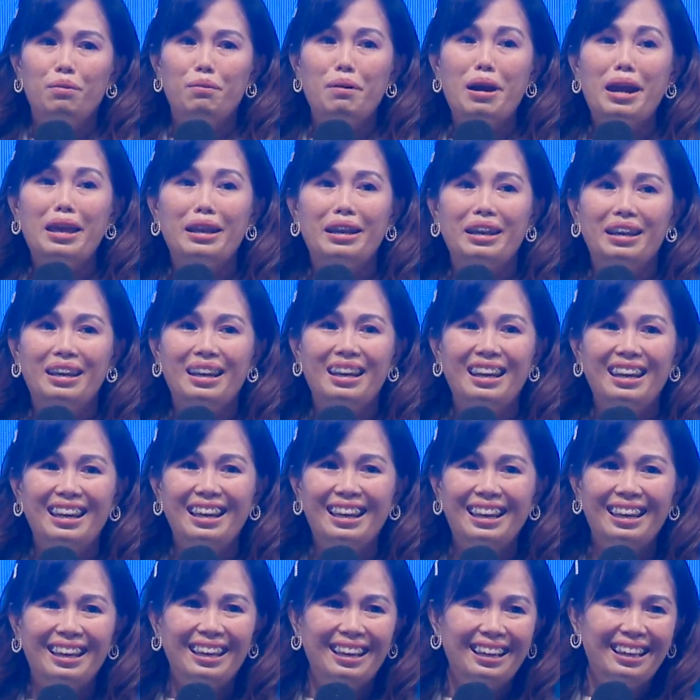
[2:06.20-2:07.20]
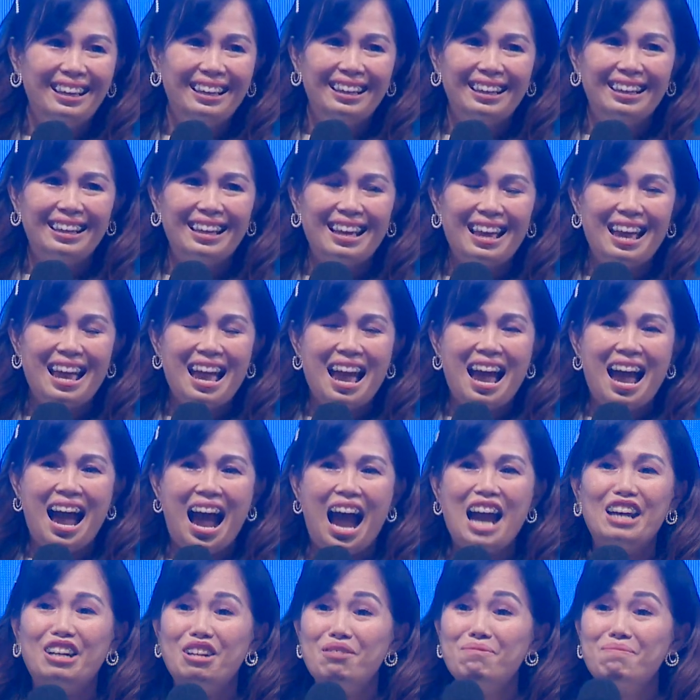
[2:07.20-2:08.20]
When?
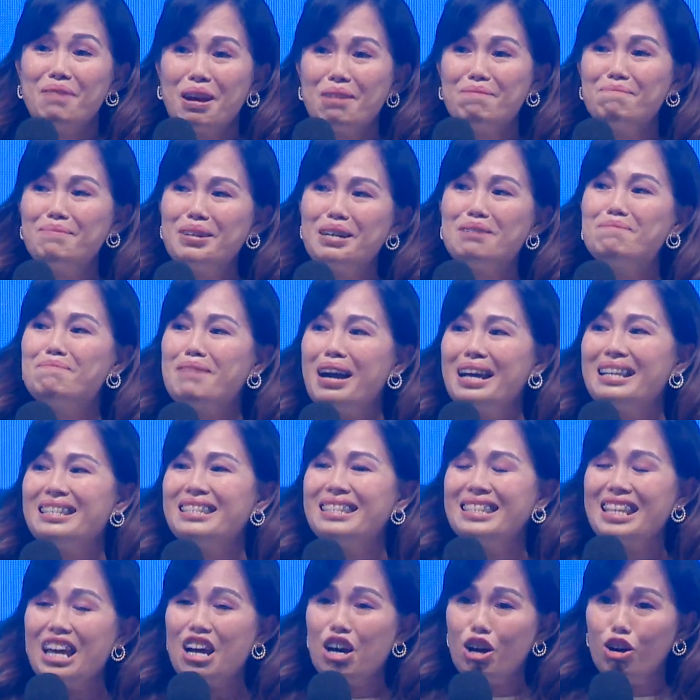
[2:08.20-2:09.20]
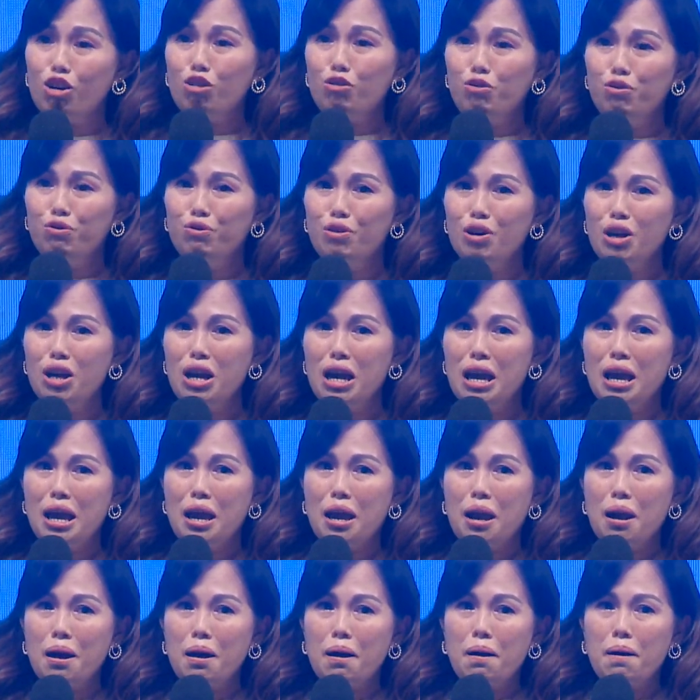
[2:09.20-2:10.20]
I remember myself
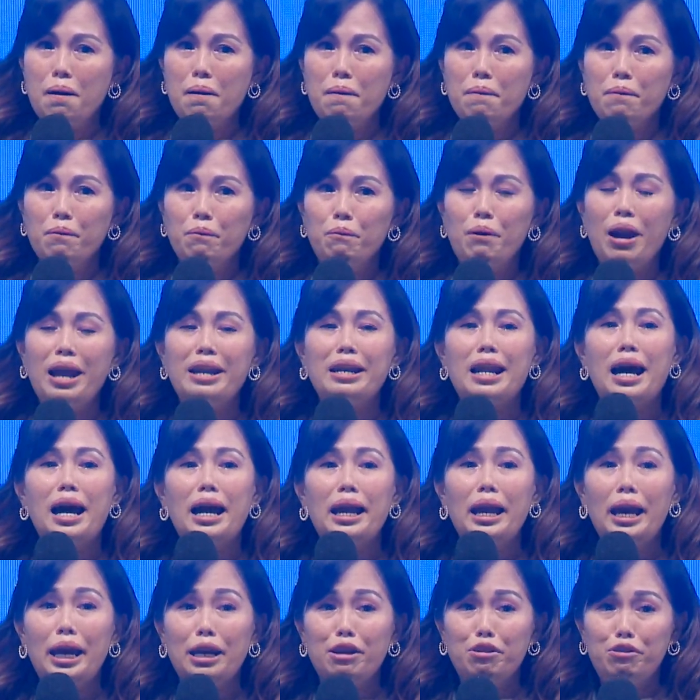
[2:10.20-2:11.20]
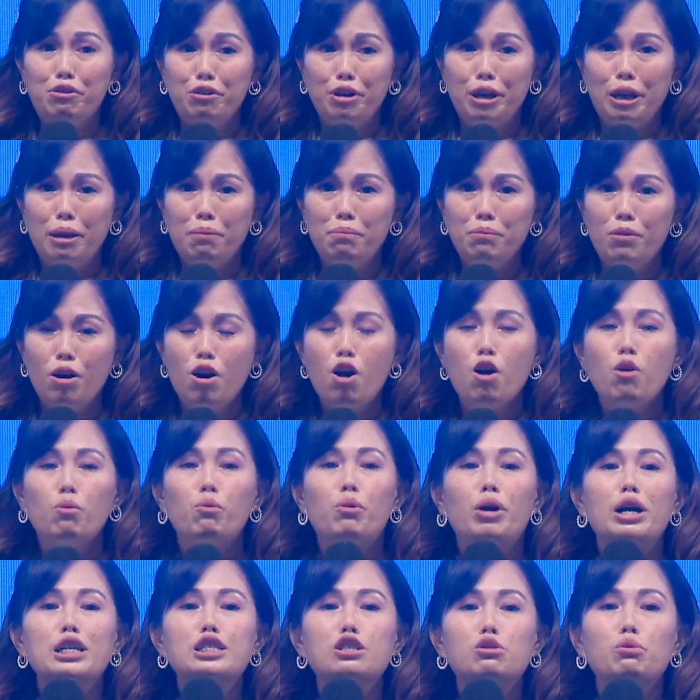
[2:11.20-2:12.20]
when I had dream
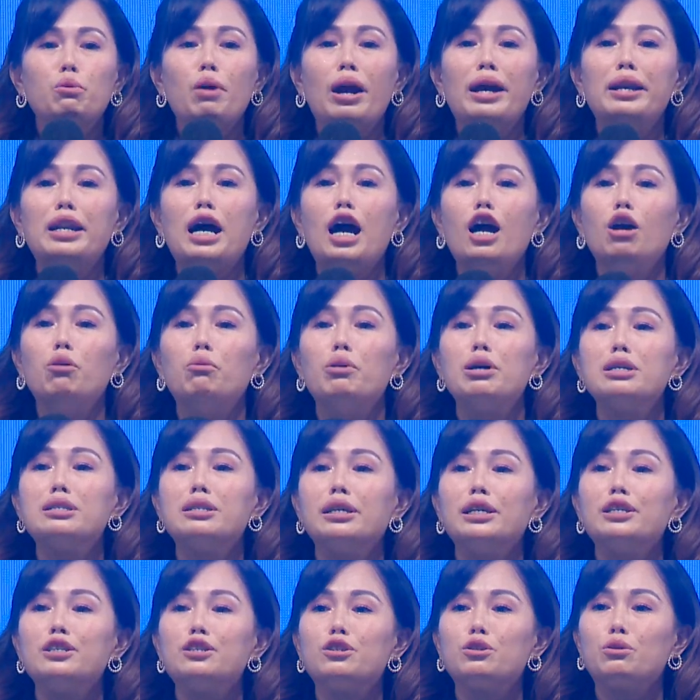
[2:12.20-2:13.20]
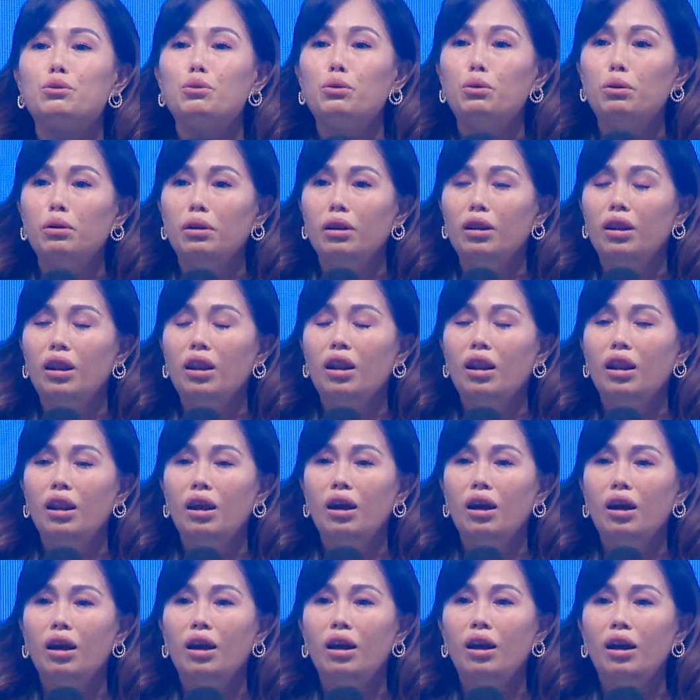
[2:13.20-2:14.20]
was when I was in school.
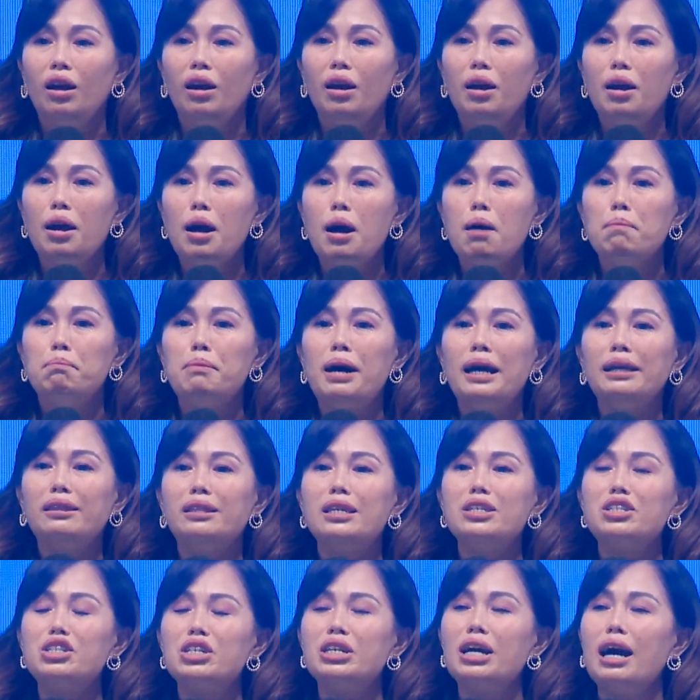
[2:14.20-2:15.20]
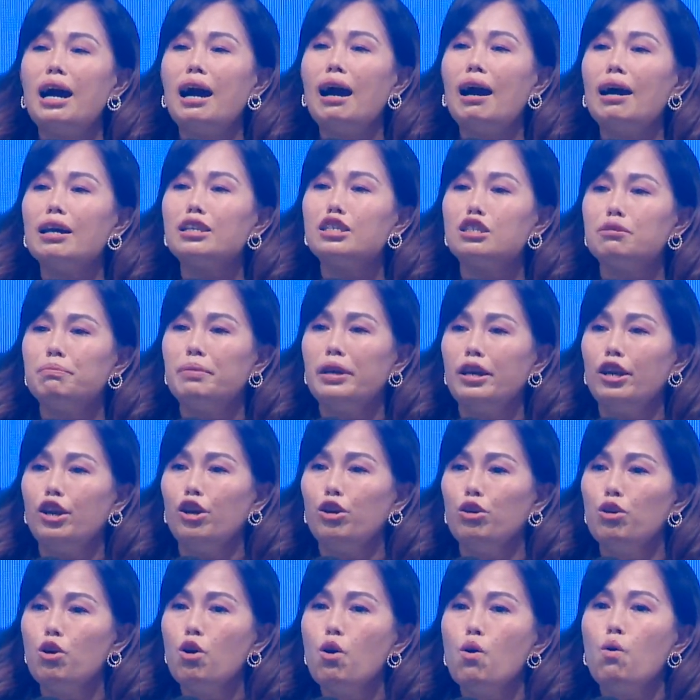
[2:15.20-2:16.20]
My teacher asked
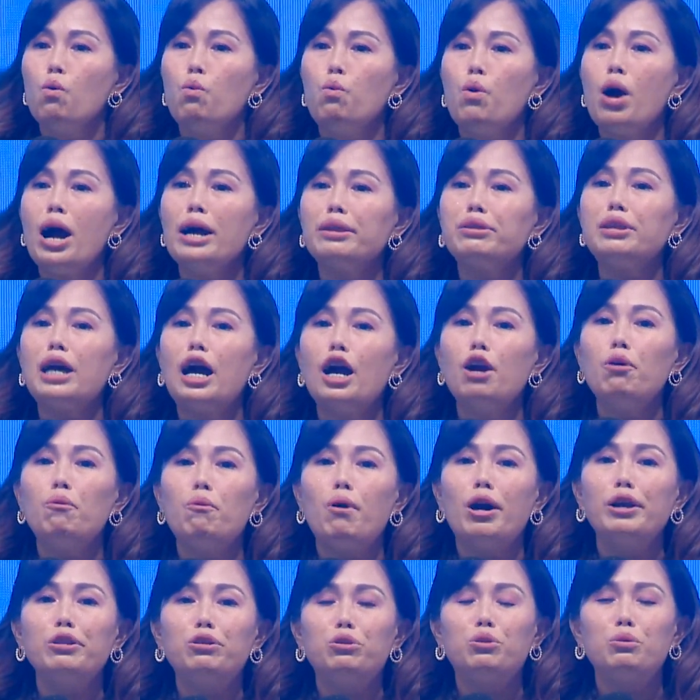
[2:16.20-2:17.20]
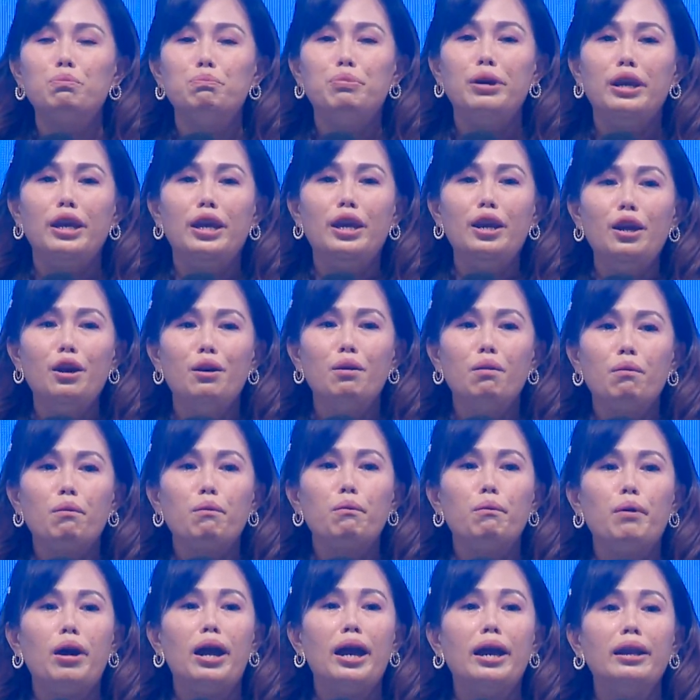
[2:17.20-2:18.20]
me what I want to be
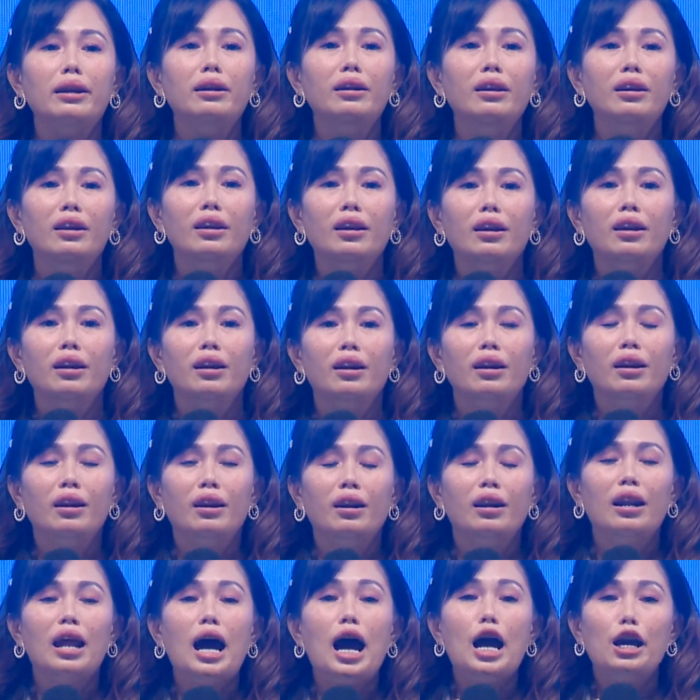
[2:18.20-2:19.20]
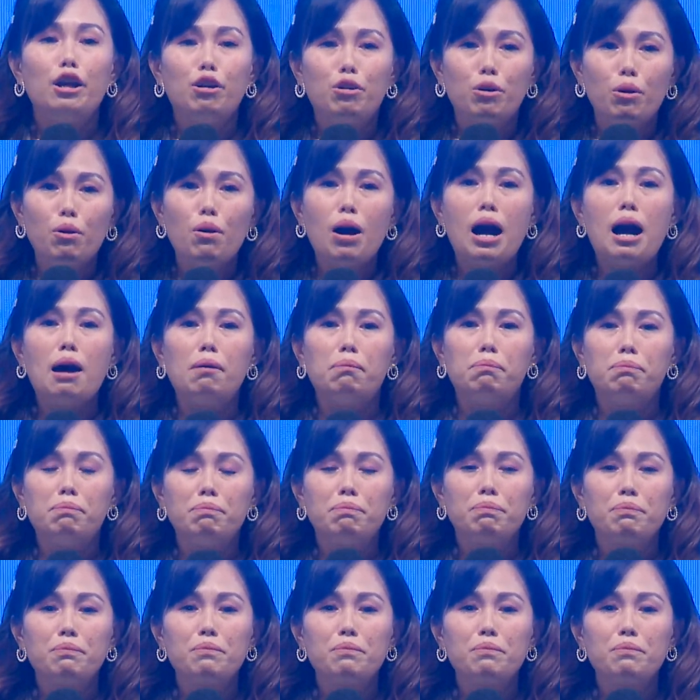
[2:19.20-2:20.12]
when I grow up.